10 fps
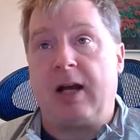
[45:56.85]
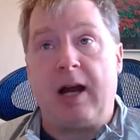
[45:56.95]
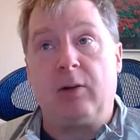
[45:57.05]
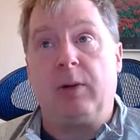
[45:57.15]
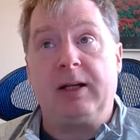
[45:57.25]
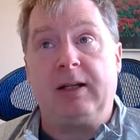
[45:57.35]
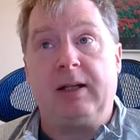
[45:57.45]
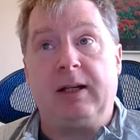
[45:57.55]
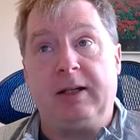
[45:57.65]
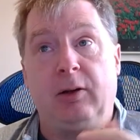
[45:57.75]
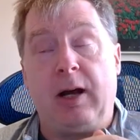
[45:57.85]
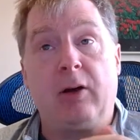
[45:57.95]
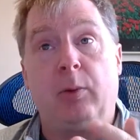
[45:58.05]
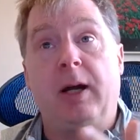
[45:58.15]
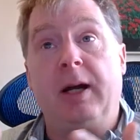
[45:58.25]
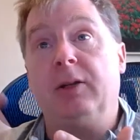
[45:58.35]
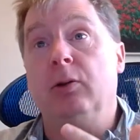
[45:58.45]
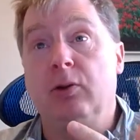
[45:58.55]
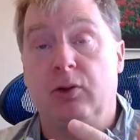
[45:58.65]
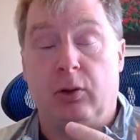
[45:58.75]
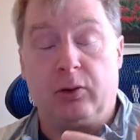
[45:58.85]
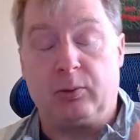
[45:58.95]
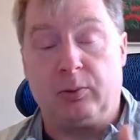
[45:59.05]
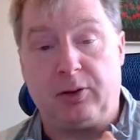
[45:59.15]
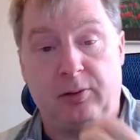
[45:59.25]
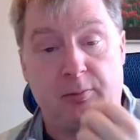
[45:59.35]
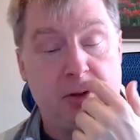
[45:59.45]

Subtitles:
How do I use those with